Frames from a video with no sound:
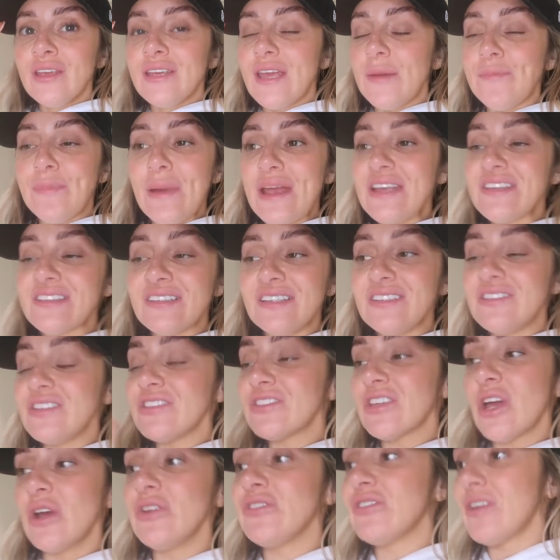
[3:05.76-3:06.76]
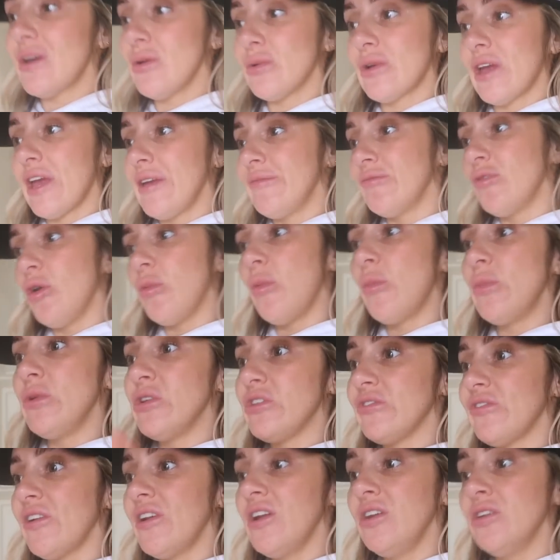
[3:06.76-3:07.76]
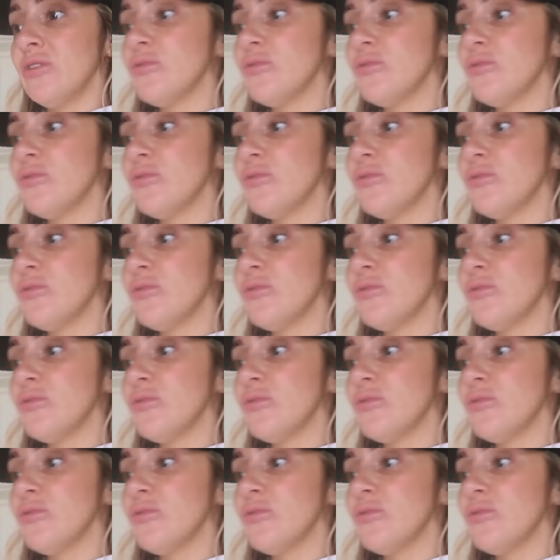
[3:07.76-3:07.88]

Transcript: Yeah, basically this hotel came up and we just phoned